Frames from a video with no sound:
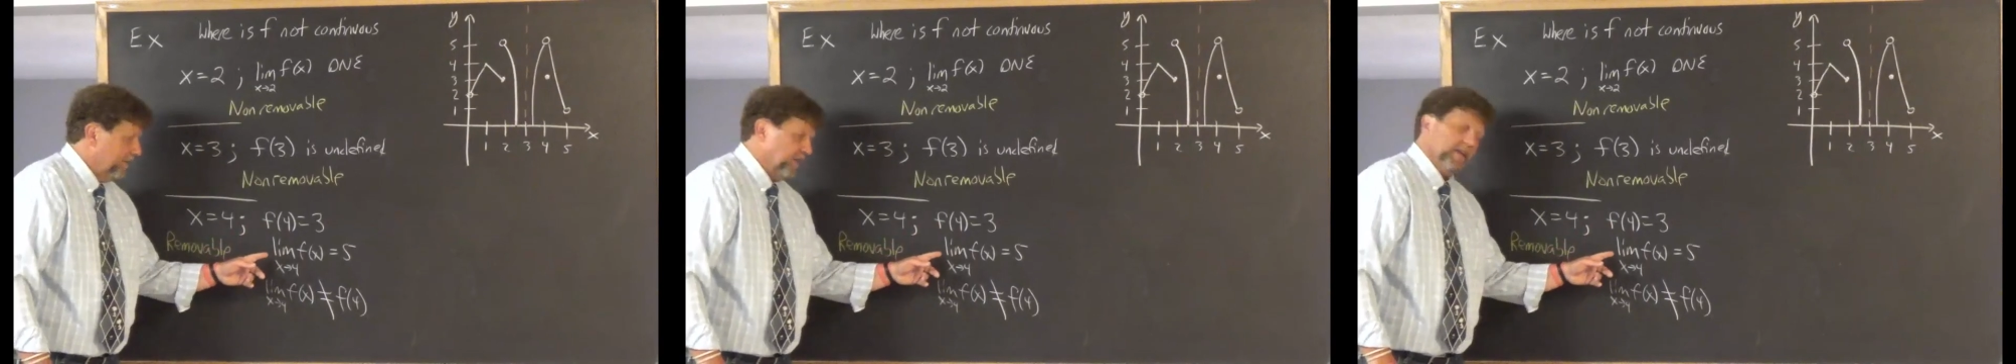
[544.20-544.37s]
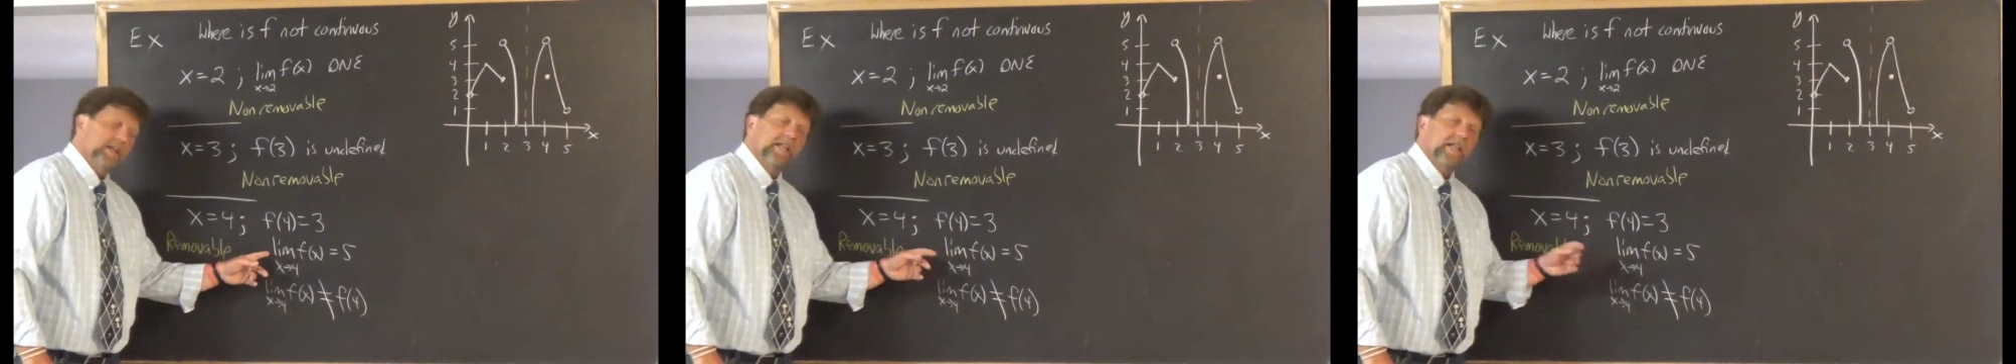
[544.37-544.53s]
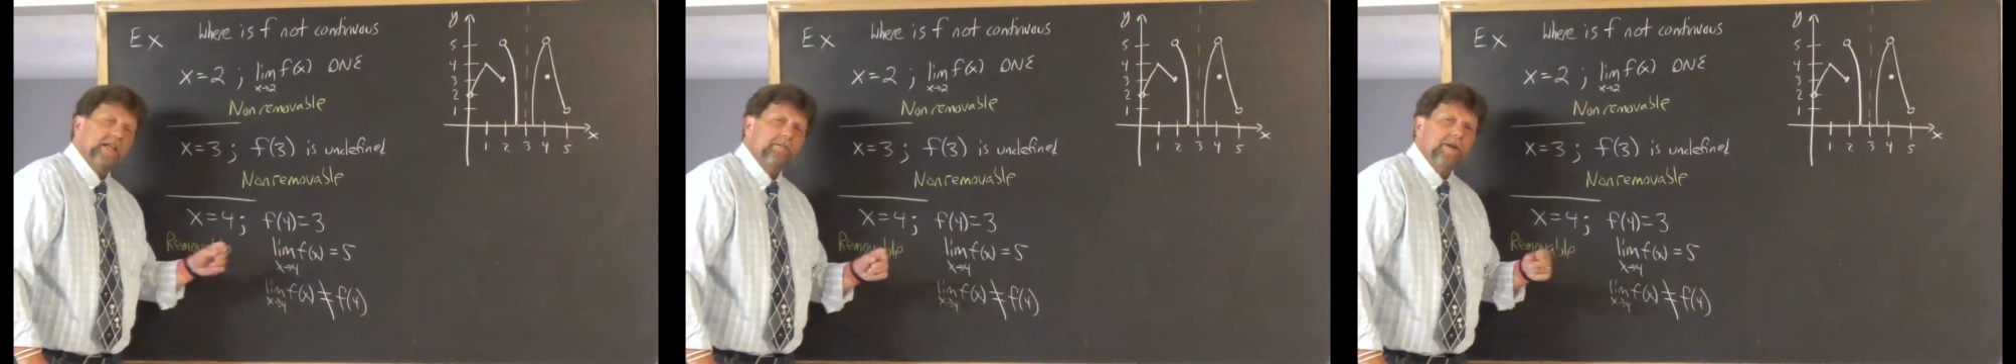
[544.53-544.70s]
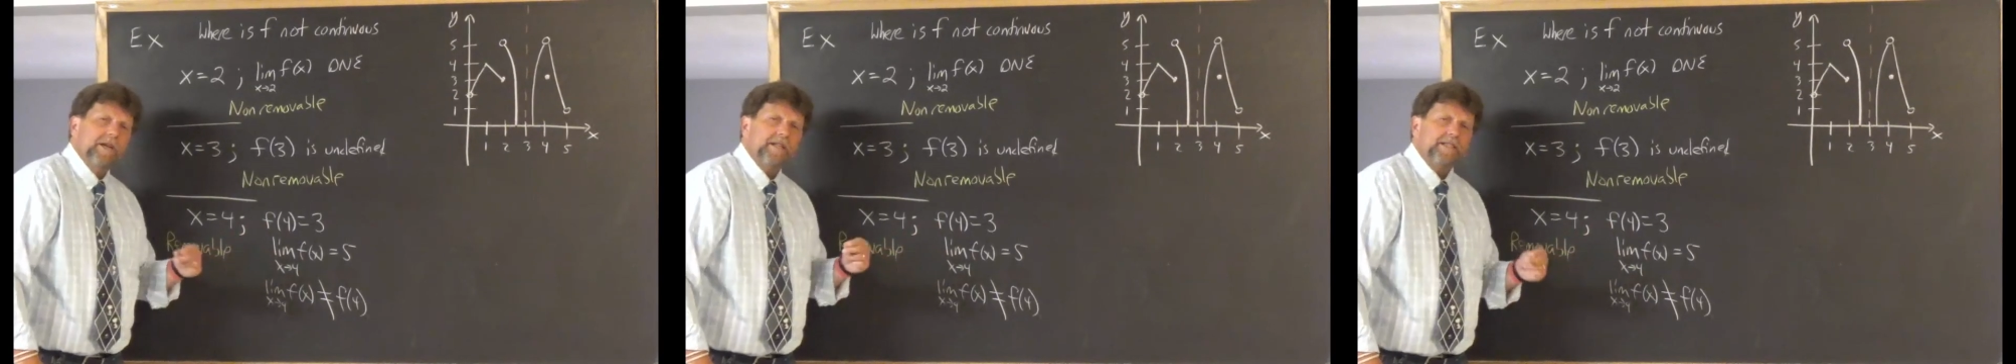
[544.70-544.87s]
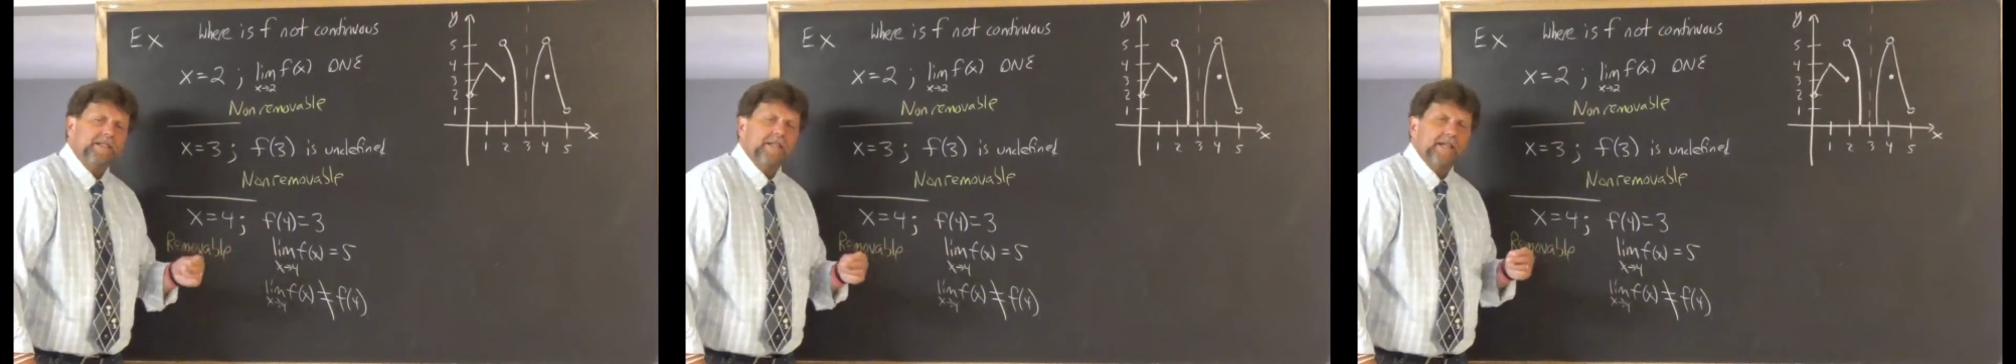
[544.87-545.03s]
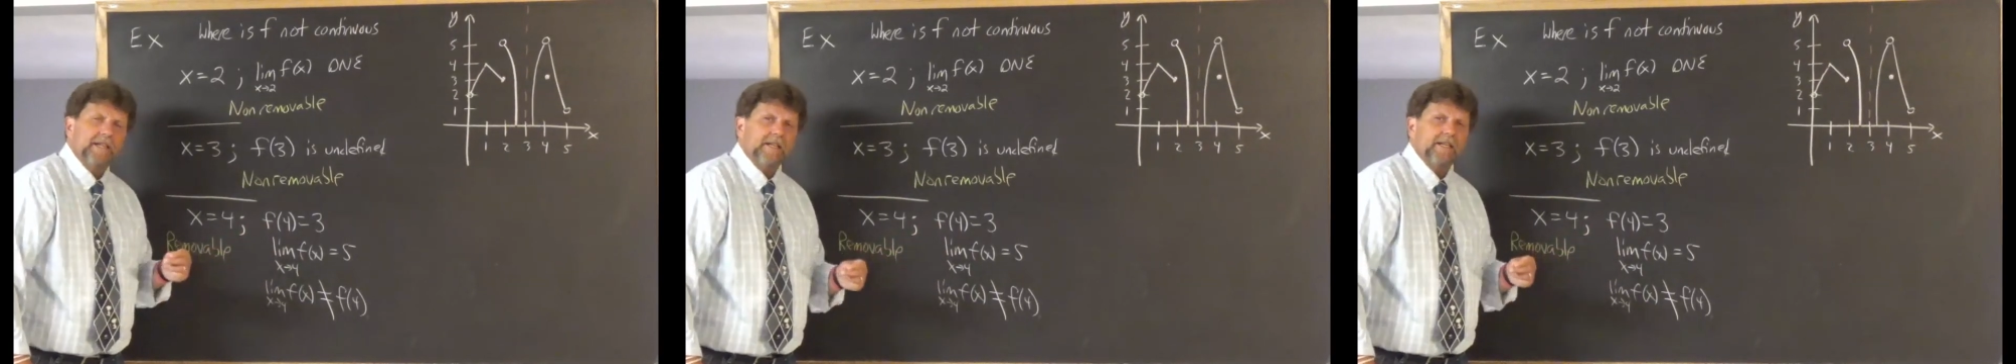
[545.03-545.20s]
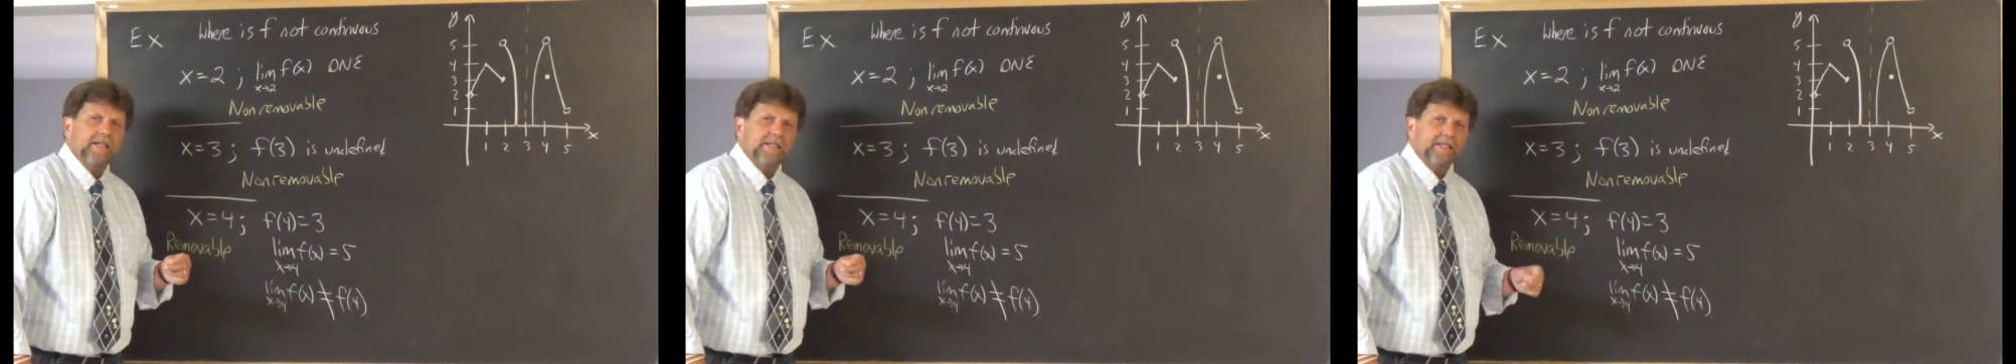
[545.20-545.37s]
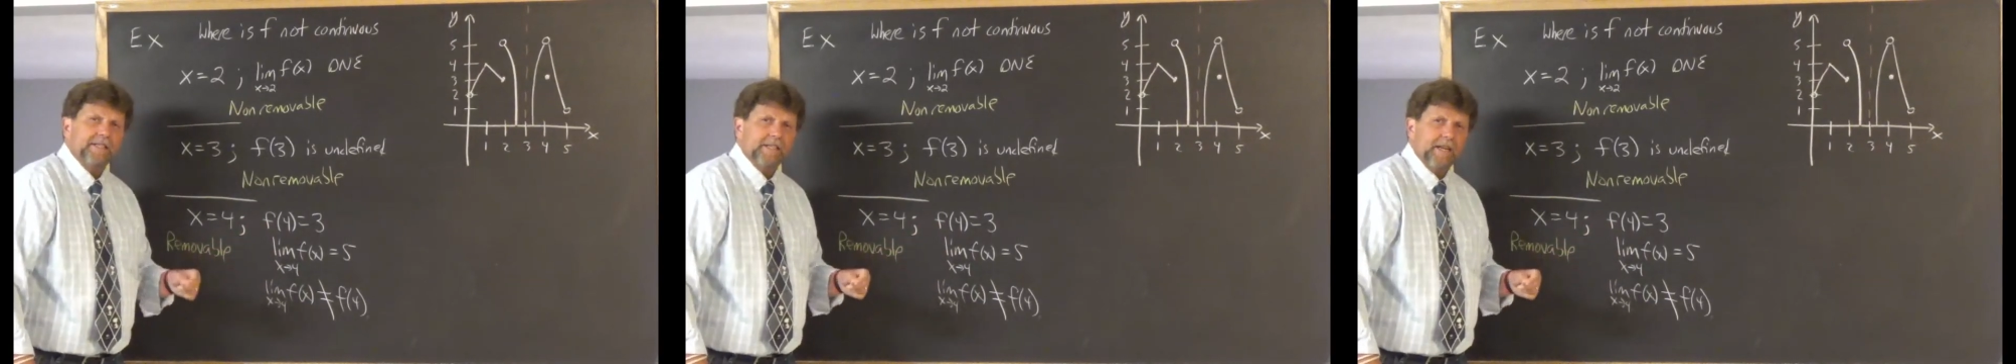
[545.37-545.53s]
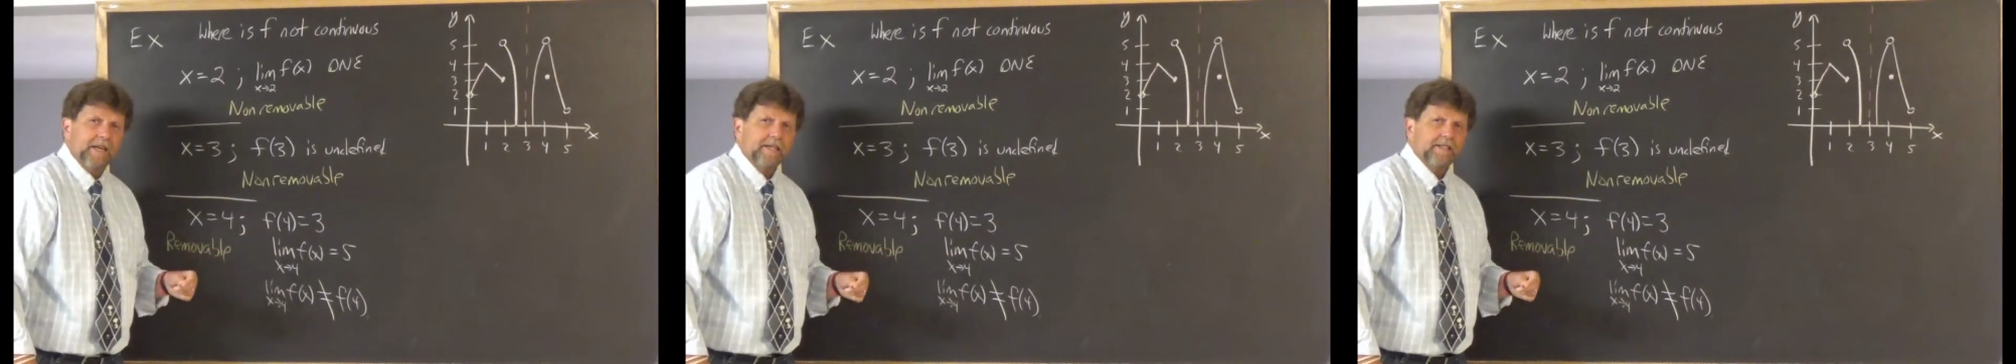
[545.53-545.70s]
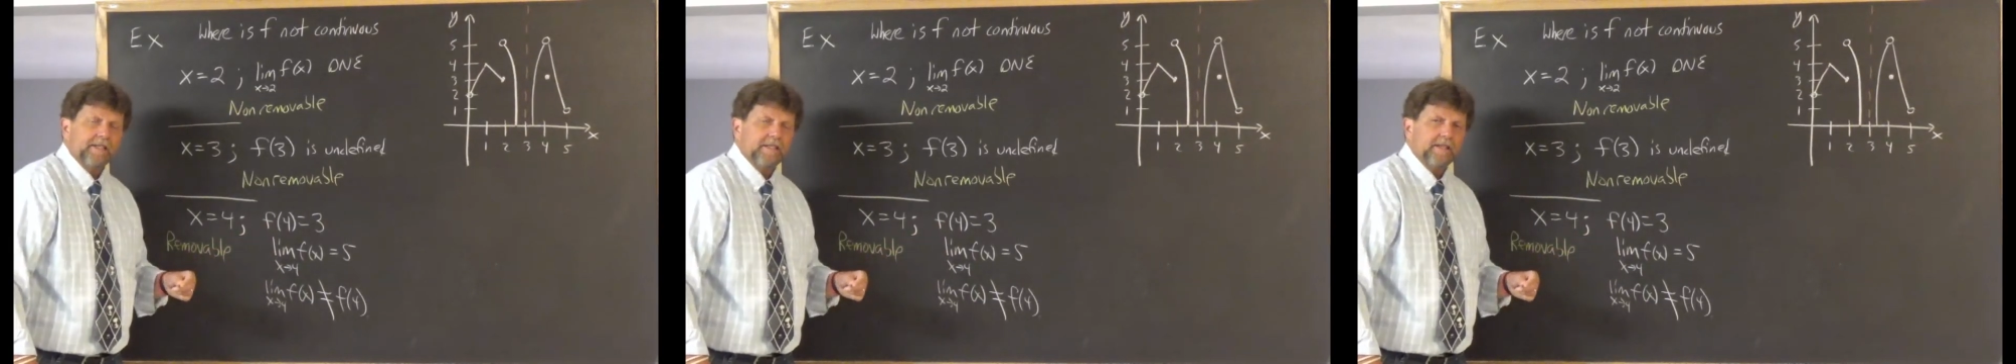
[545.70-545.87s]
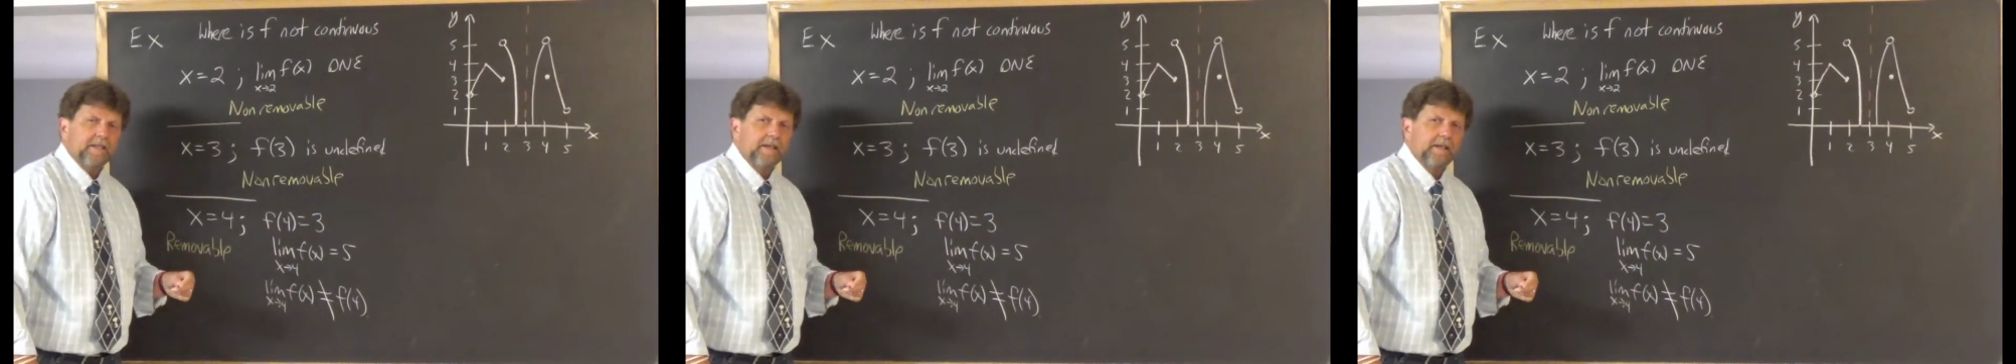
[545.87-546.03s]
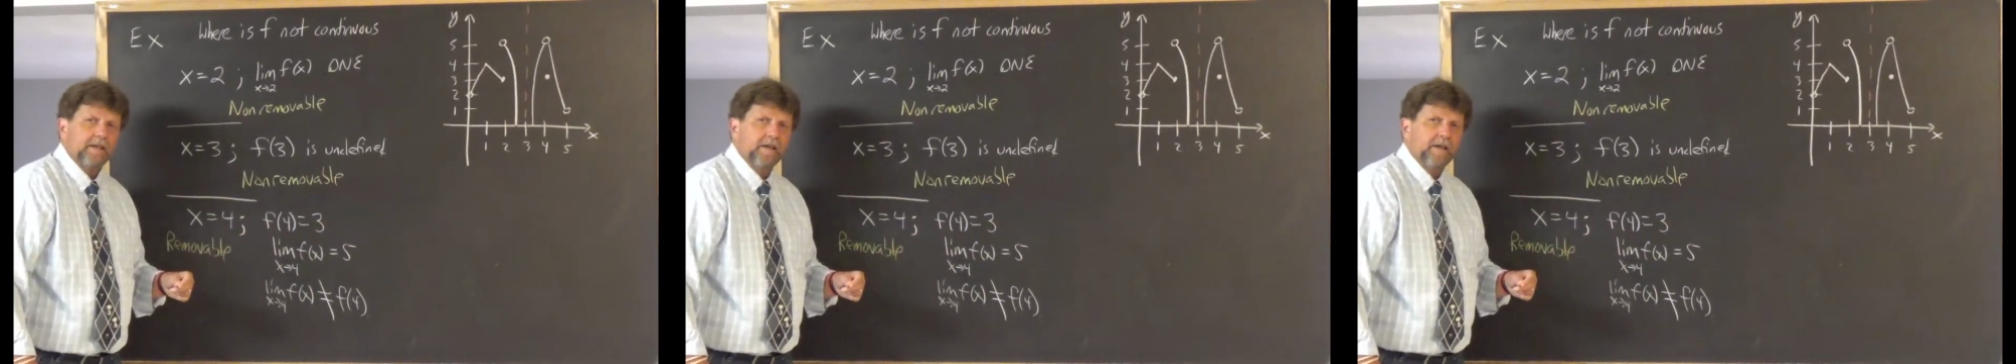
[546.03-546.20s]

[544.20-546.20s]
the limit did exist.